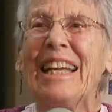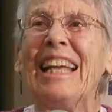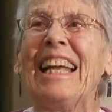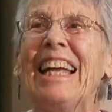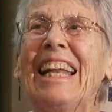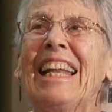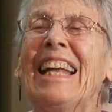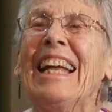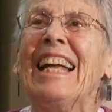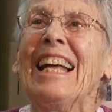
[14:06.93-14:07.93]
And
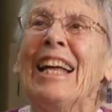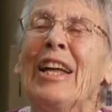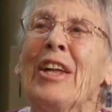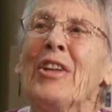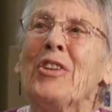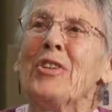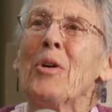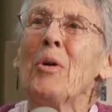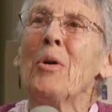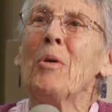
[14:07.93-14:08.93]

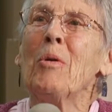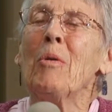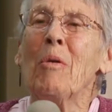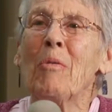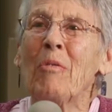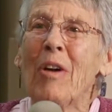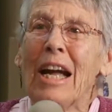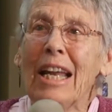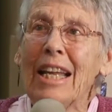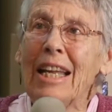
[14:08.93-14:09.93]
so
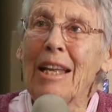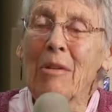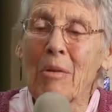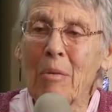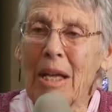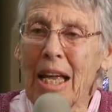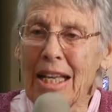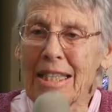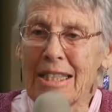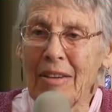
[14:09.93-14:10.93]
finally, we
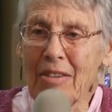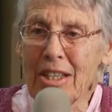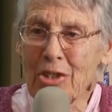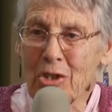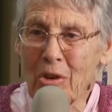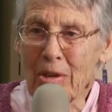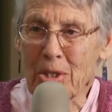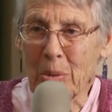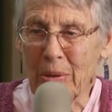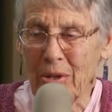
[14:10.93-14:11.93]
had 70
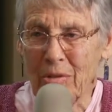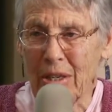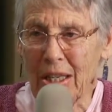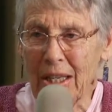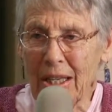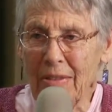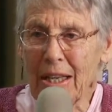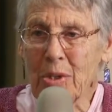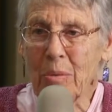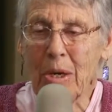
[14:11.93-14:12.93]
stories we had written, and
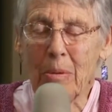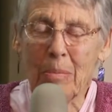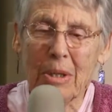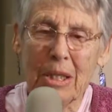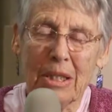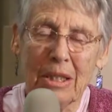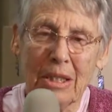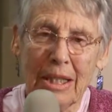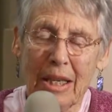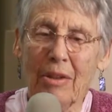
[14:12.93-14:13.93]
that's why we put it
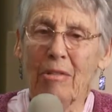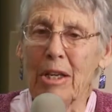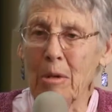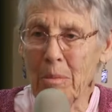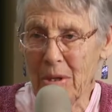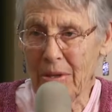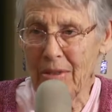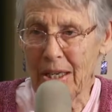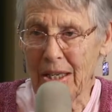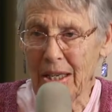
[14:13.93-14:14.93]
together in a book
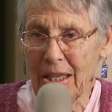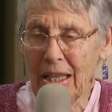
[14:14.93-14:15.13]
then.